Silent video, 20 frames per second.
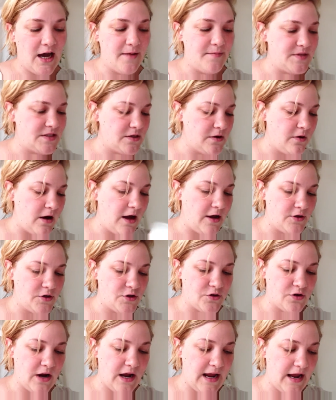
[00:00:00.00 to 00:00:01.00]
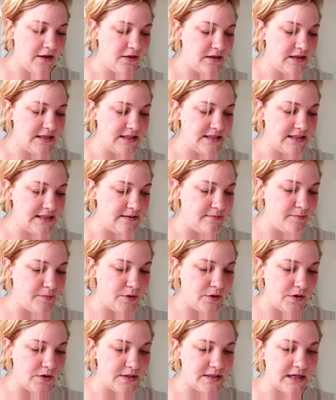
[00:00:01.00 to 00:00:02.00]
So I'll try out these
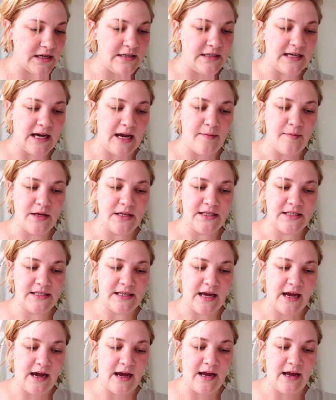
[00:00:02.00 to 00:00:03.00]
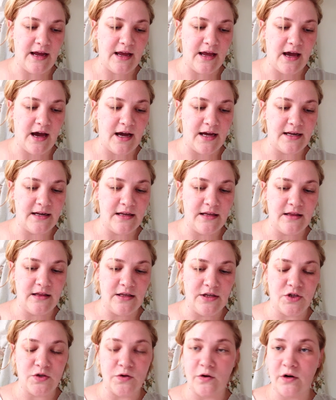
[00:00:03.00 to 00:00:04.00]
dimples and diamonds that I got in
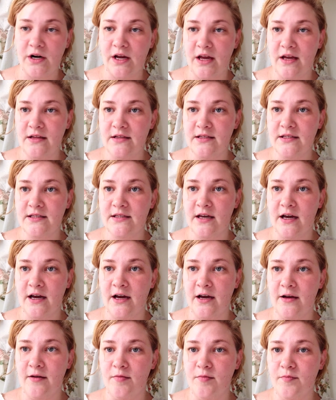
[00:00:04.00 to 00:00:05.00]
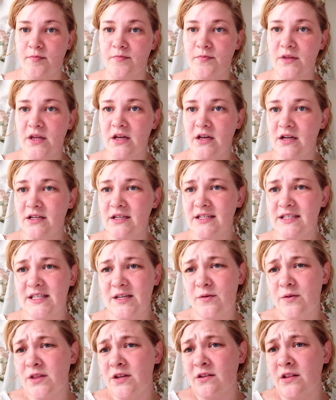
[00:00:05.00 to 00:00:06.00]
these short ends to
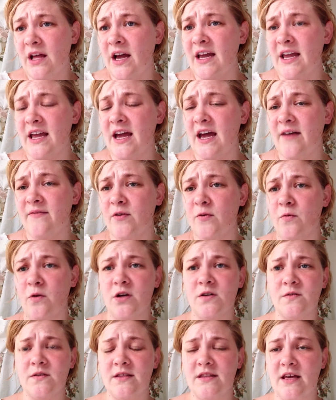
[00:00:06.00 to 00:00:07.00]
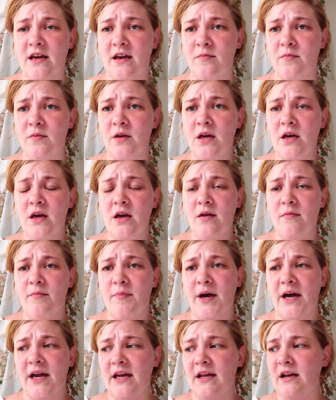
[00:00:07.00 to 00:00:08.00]
see what they're like. I haven't worked with them,
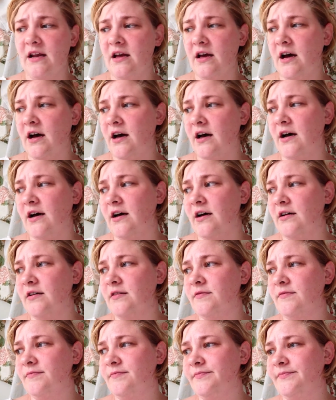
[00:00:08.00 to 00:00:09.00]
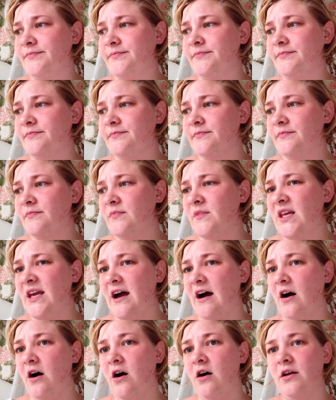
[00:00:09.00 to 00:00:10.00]
but
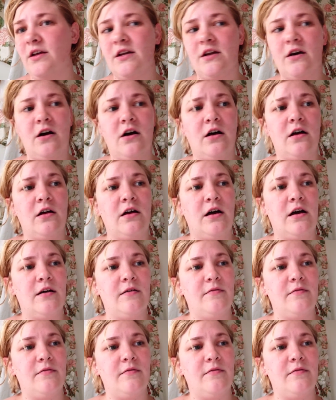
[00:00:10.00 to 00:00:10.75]
yeah, all in all,